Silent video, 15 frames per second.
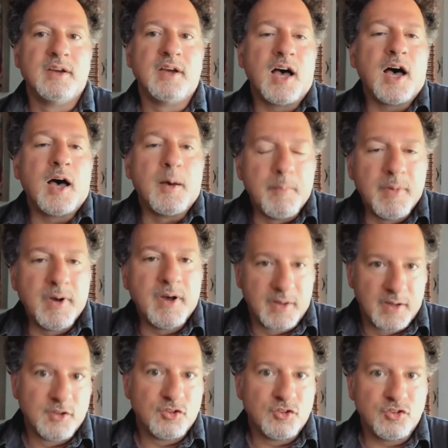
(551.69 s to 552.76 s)
hub
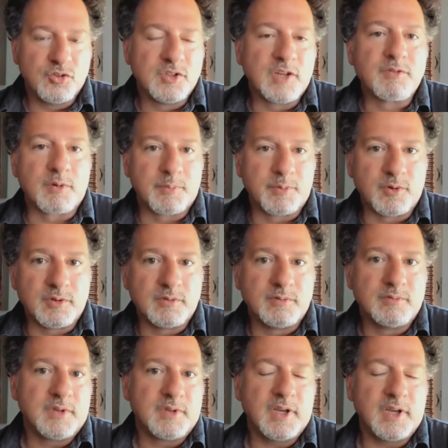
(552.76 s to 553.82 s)
to Liverpool,